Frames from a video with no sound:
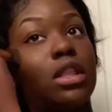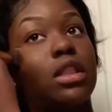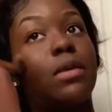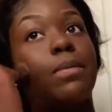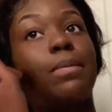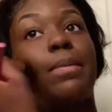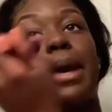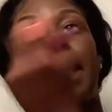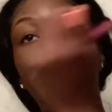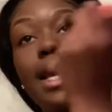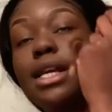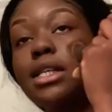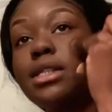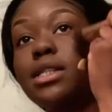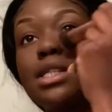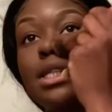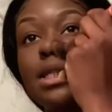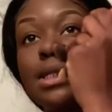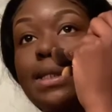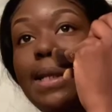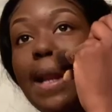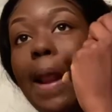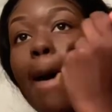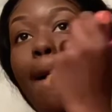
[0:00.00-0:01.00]
The base
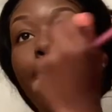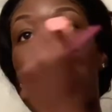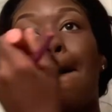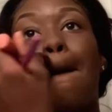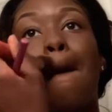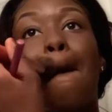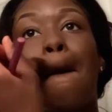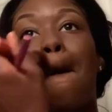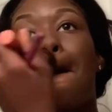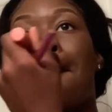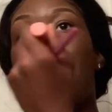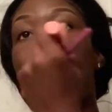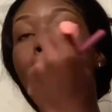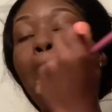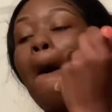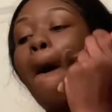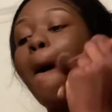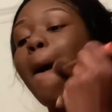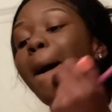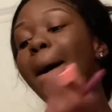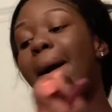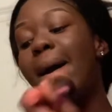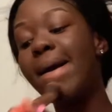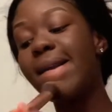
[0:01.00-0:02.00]
is now
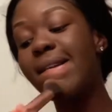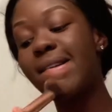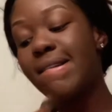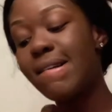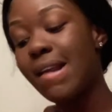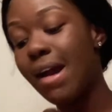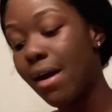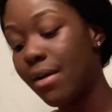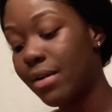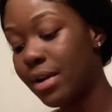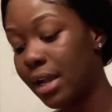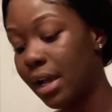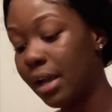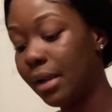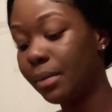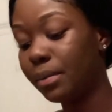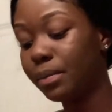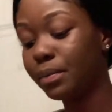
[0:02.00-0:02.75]
is now done.